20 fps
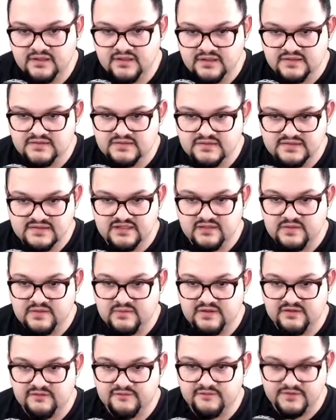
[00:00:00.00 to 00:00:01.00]
So it's going to be
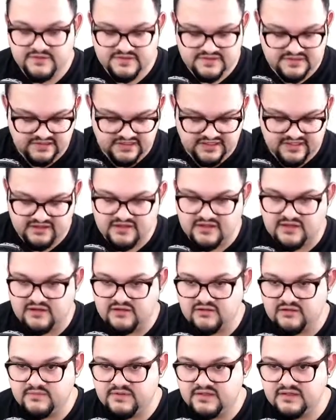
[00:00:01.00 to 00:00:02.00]
my first line
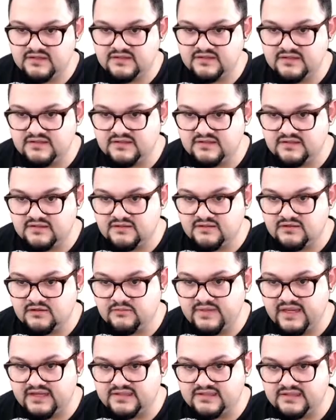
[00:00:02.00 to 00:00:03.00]
here. I'm going to
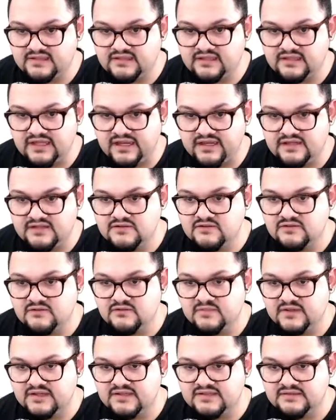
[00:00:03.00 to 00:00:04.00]
go back to the line tool
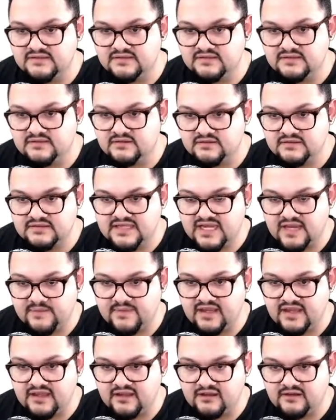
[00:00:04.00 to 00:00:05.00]
by
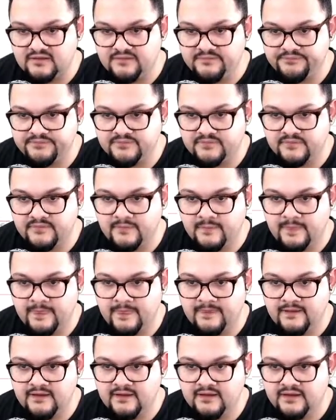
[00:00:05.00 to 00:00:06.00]
tapping L.
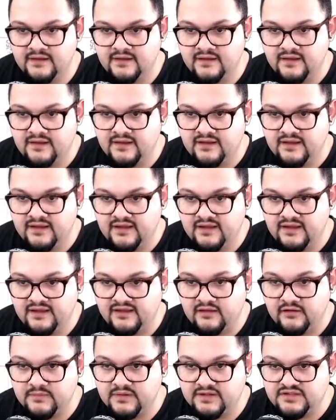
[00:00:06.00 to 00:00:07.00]
And
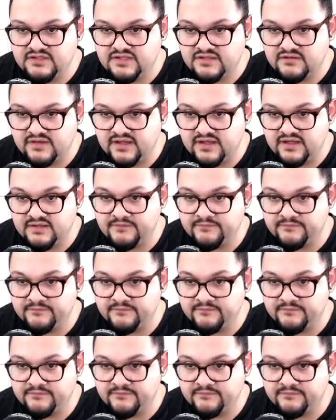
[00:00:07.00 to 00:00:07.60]
now I'm going to generate